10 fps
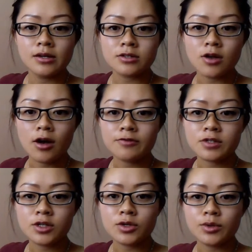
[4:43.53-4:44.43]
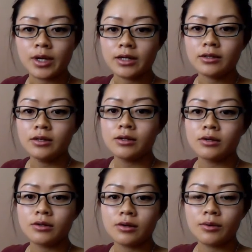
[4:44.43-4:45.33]
soft cooing
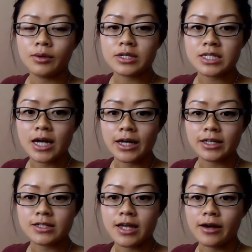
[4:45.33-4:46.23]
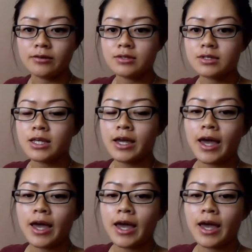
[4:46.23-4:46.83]
or sighing sounds,